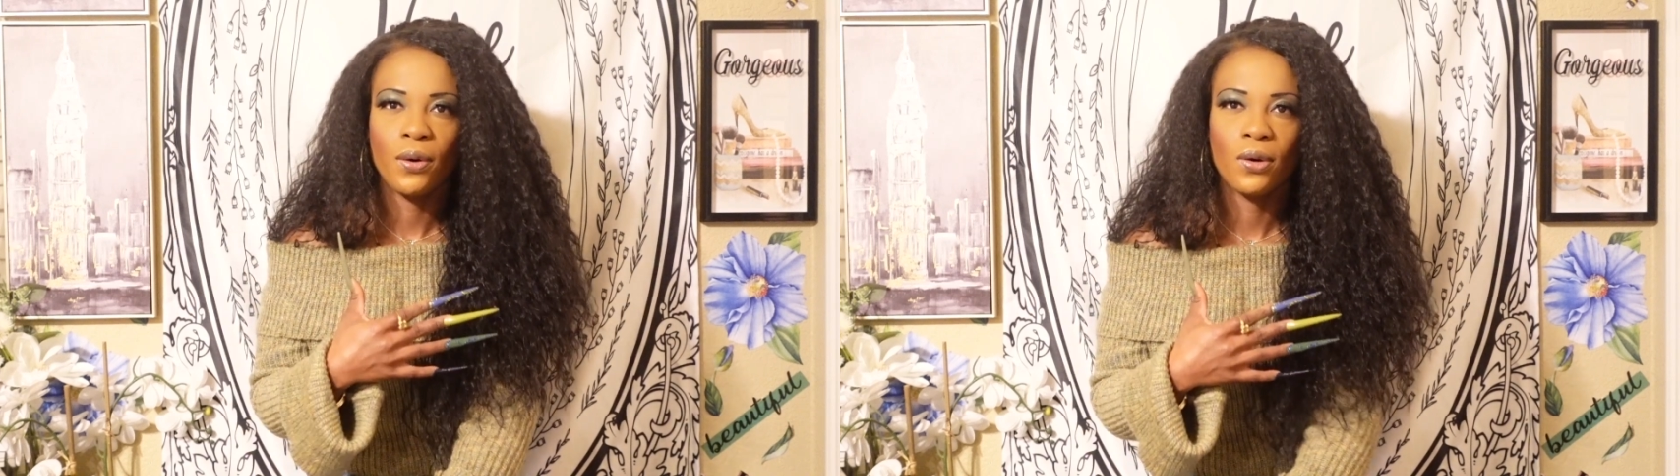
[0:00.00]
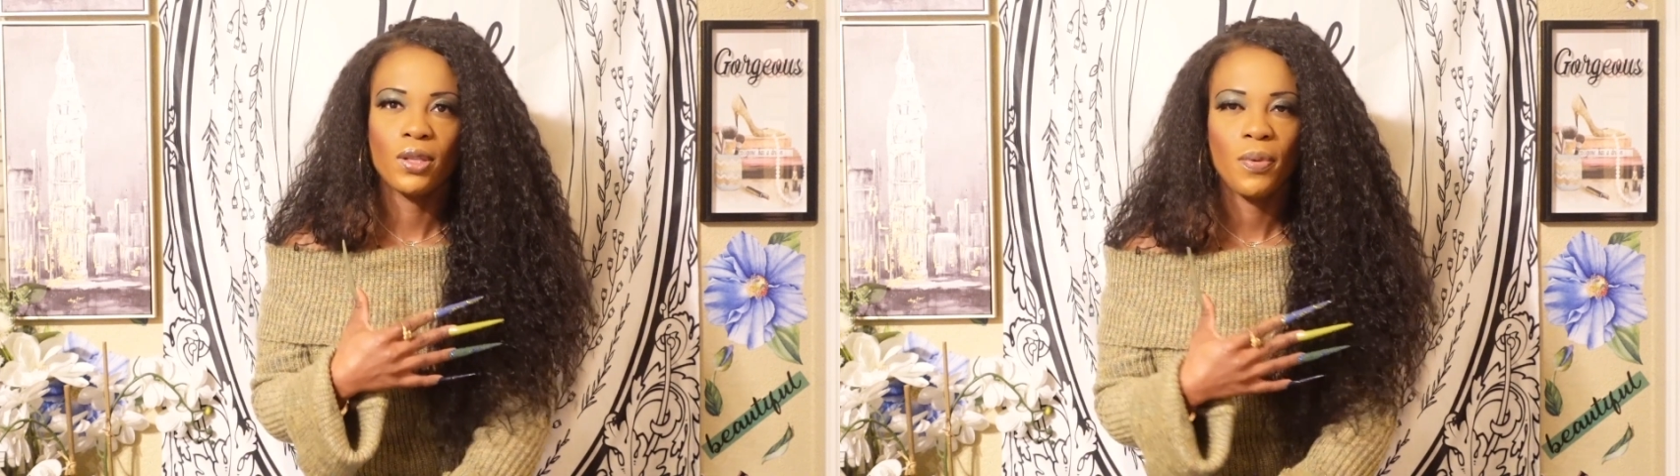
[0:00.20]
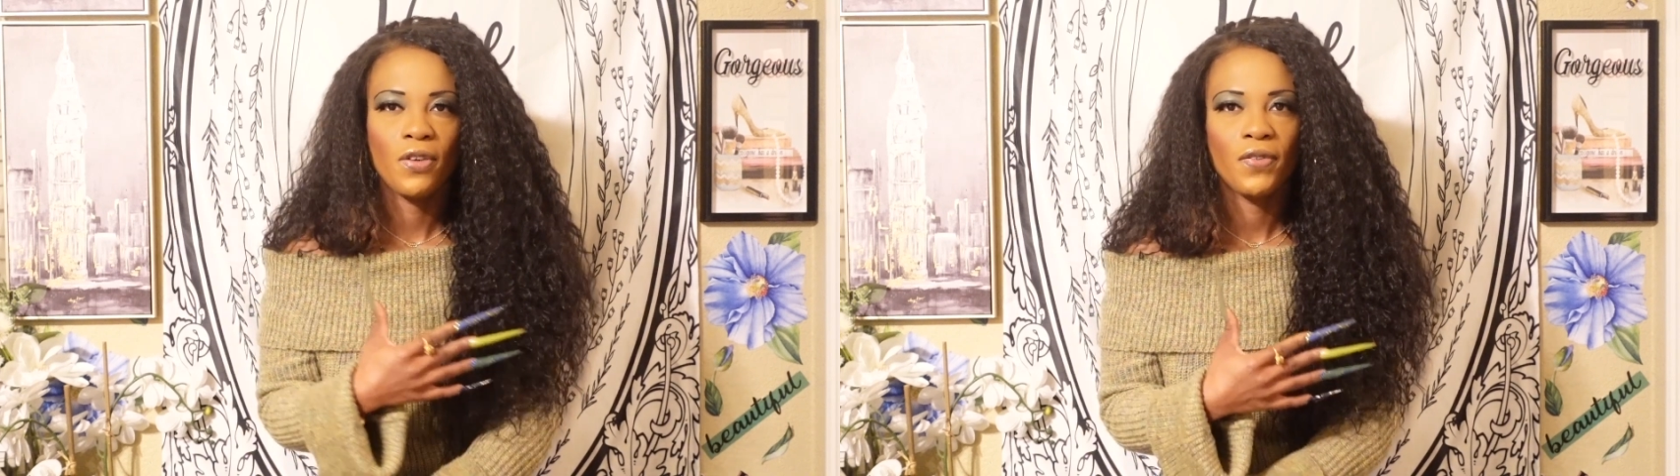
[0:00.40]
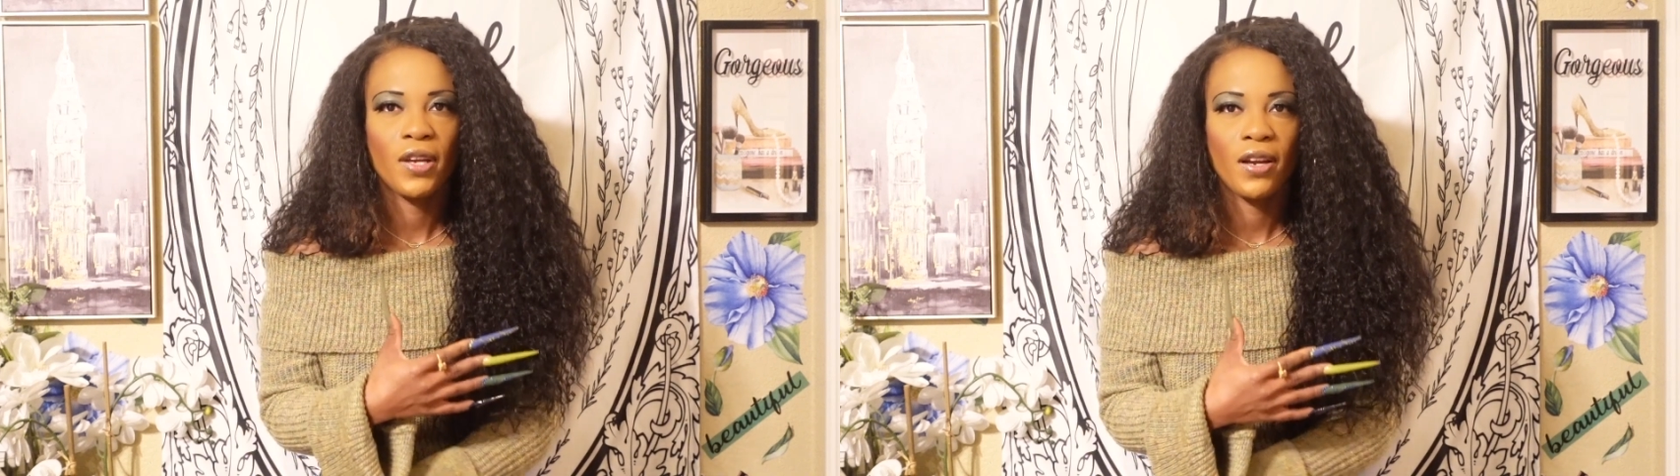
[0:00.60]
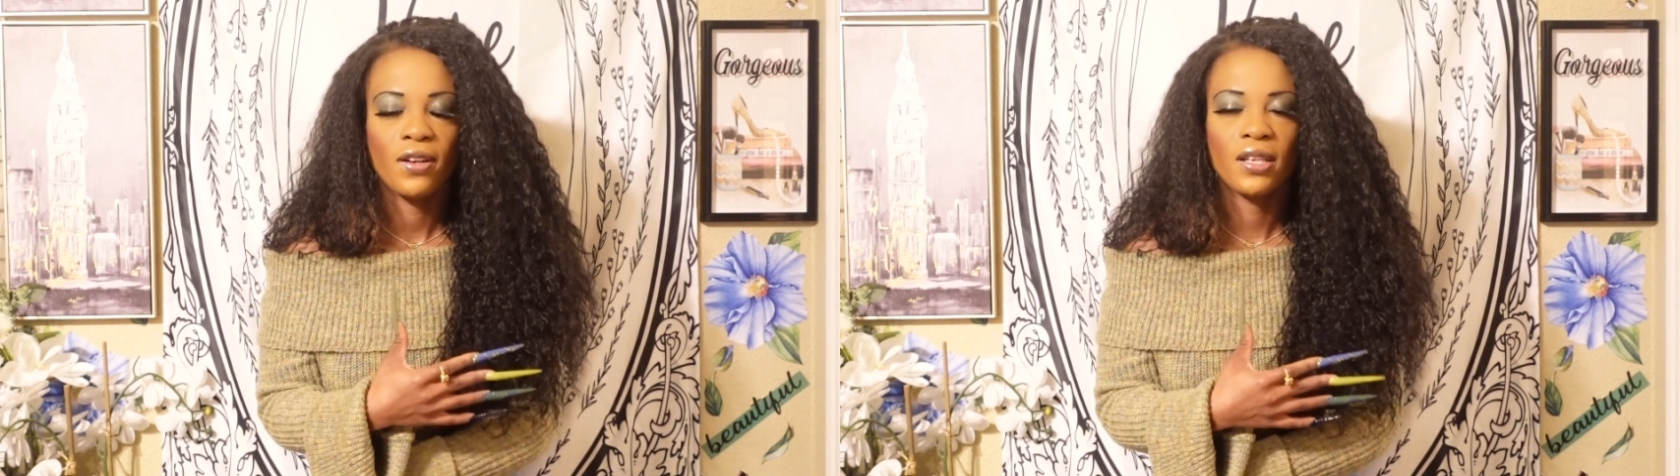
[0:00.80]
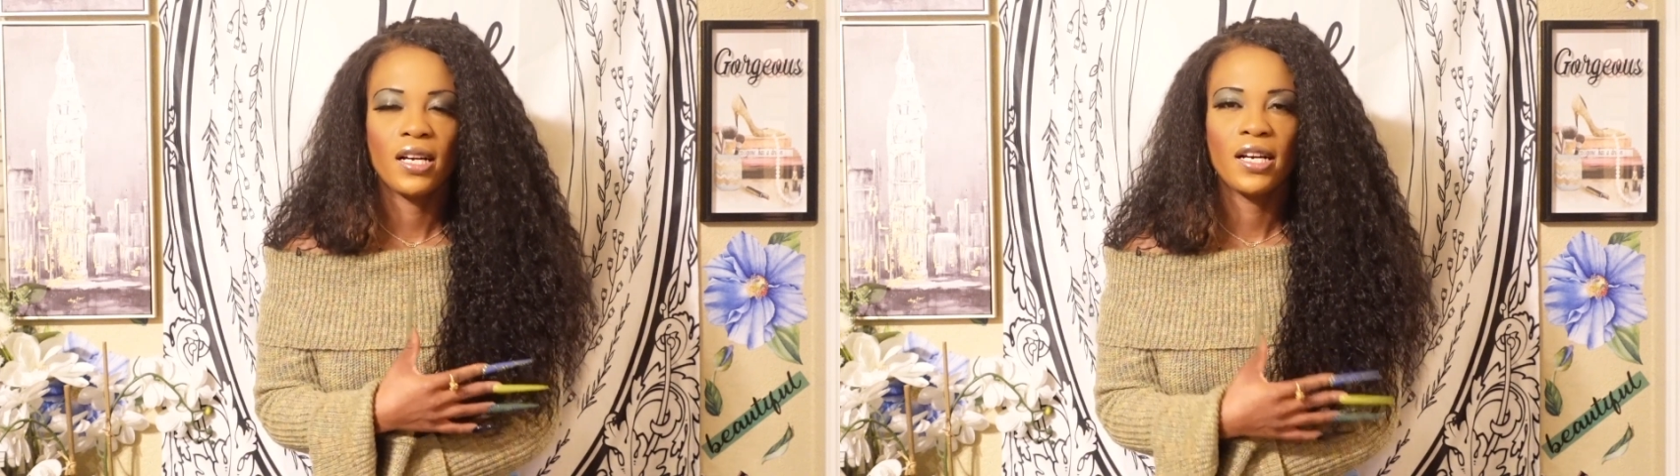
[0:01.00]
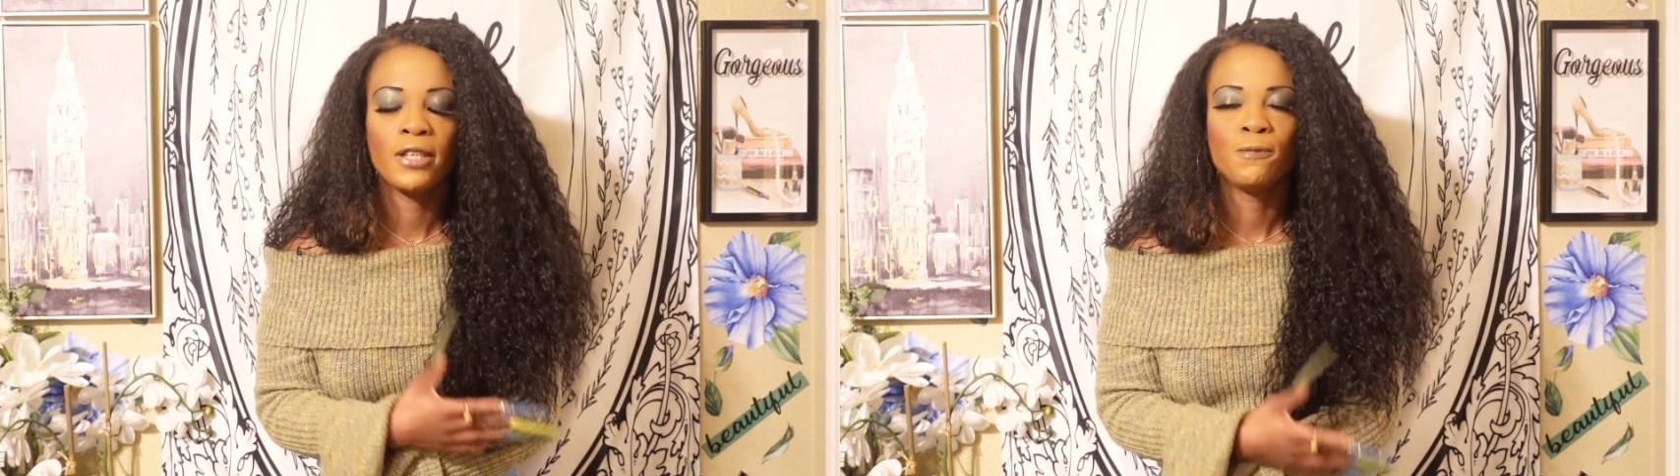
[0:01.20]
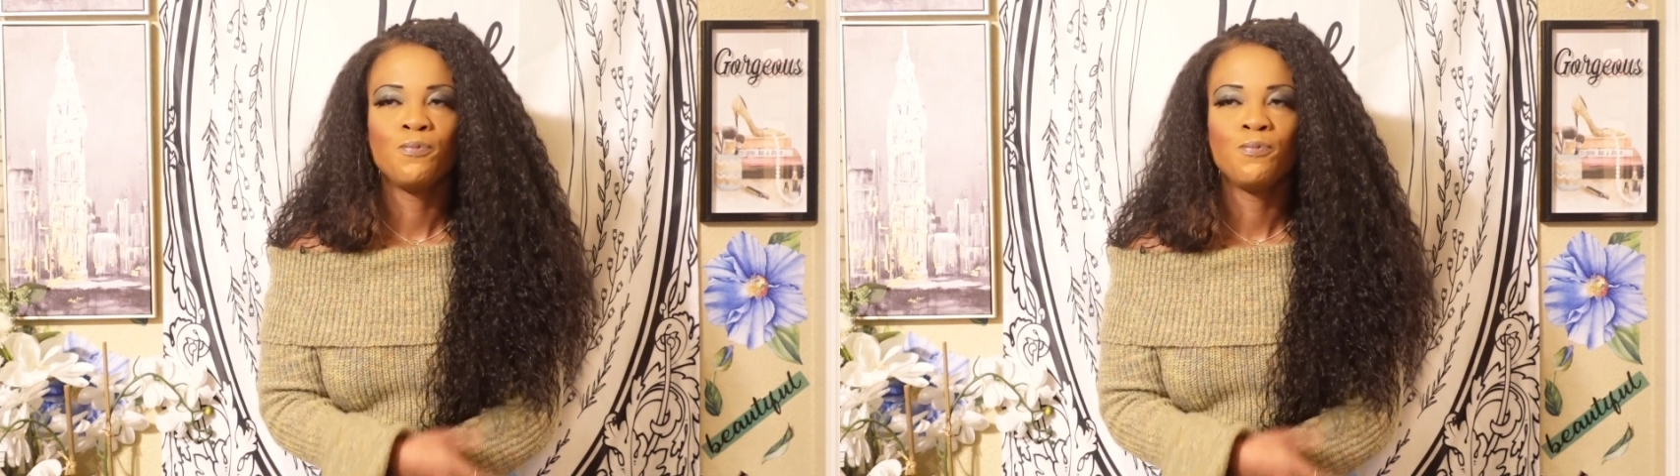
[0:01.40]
on the Perfect Hairline.